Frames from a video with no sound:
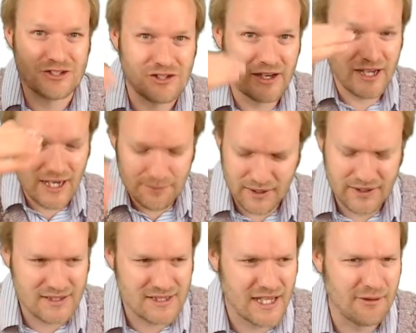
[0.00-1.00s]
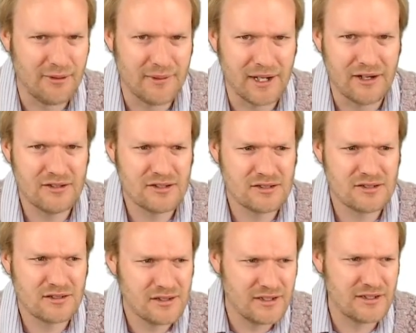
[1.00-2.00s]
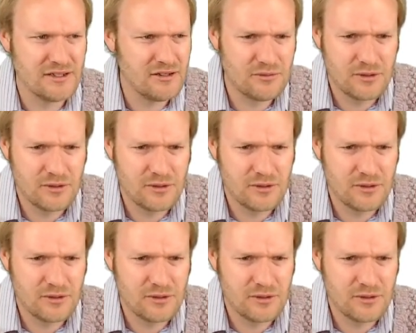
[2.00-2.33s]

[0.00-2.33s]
going up by the same amount, is it?